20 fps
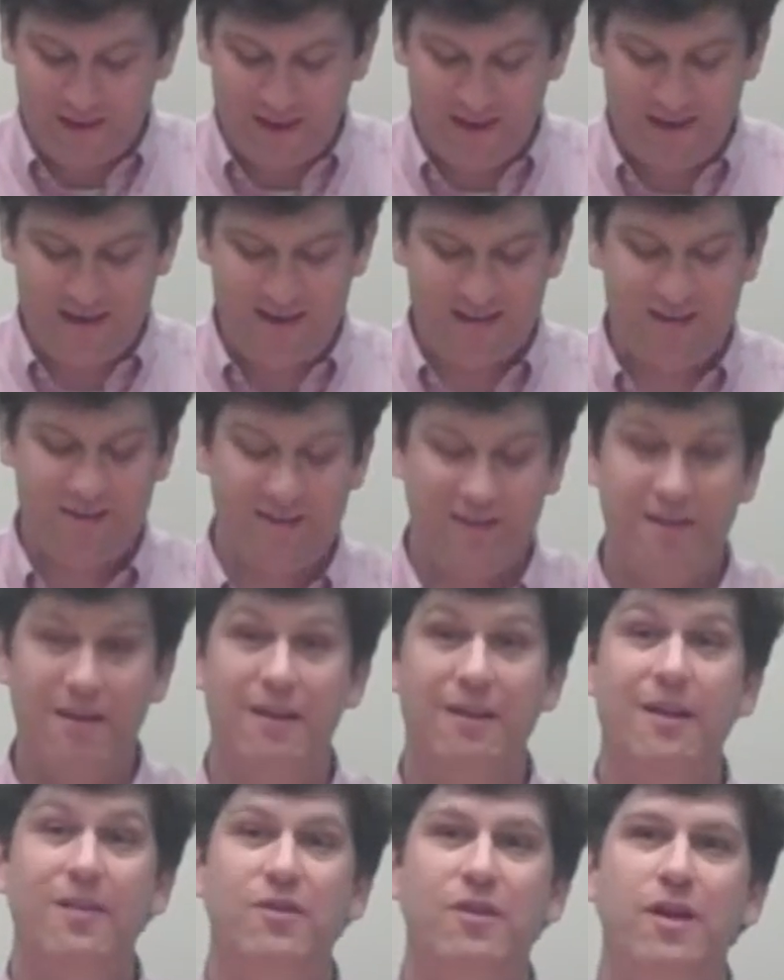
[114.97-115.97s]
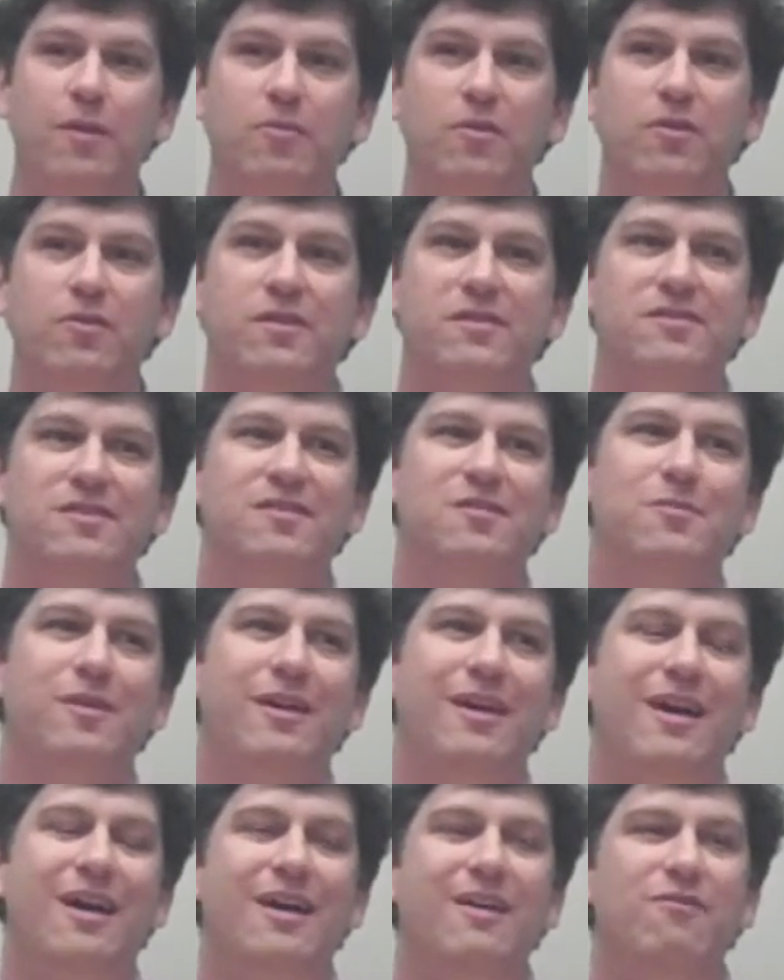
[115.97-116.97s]
And another couple questions you
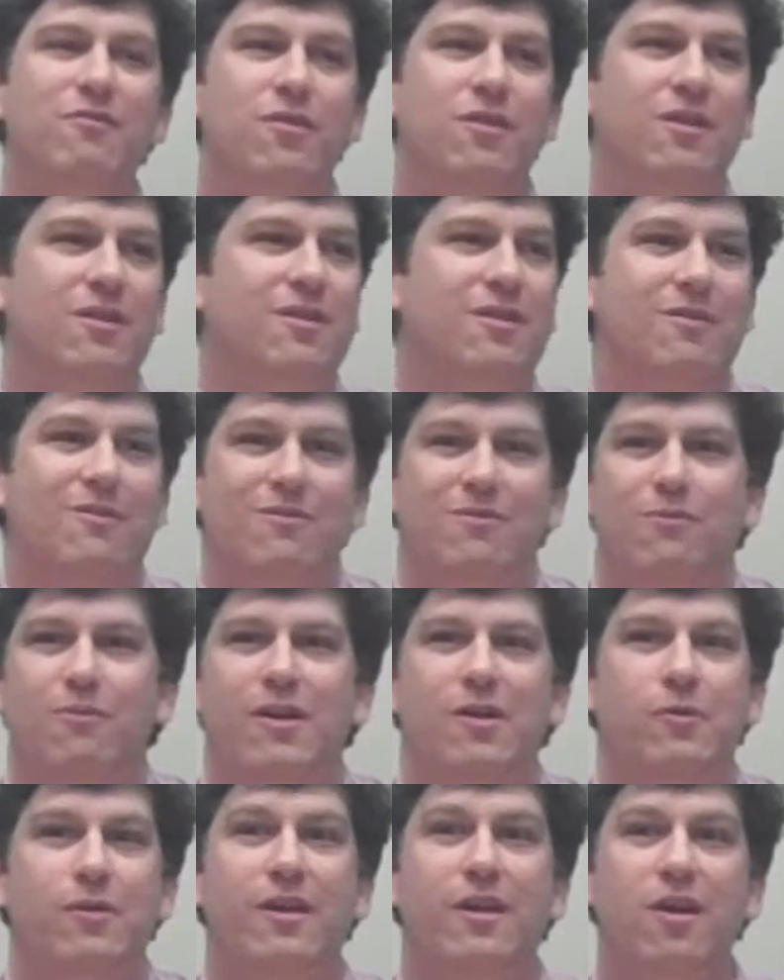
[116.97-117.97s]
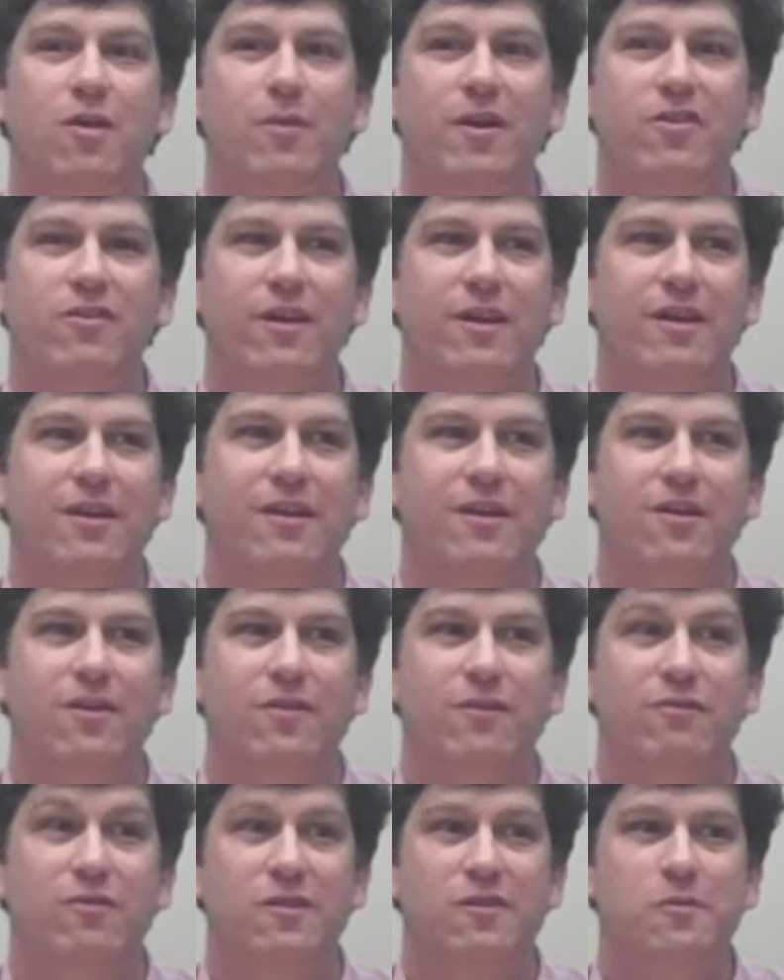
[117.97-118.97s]
might have are, why do we care about tracking error
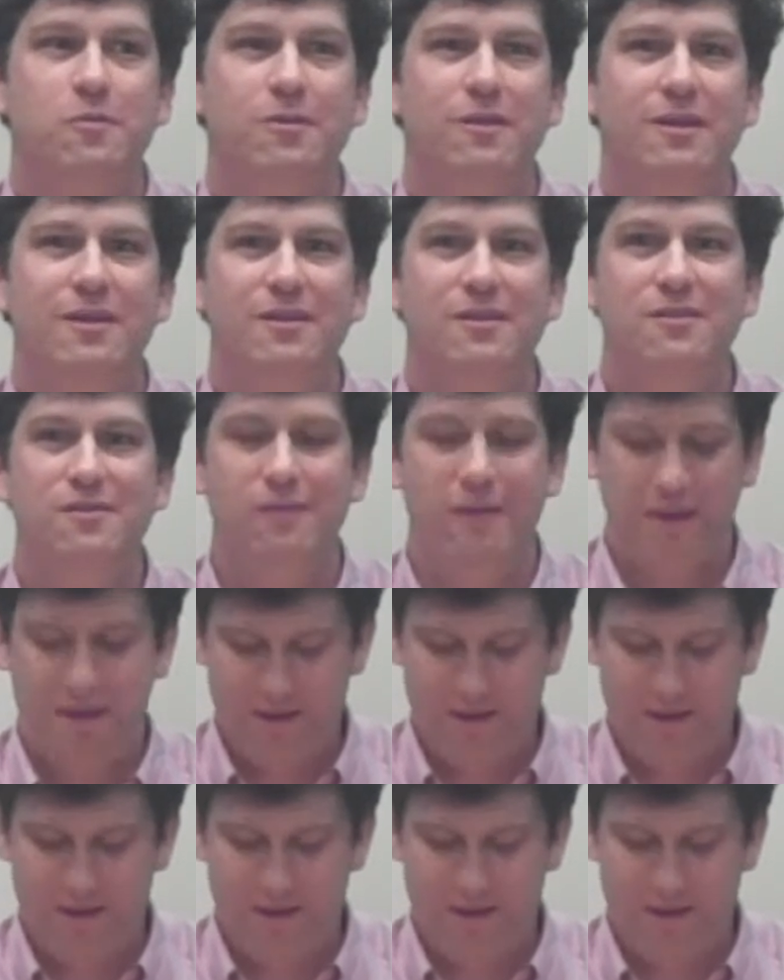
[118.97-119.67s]
in the first place?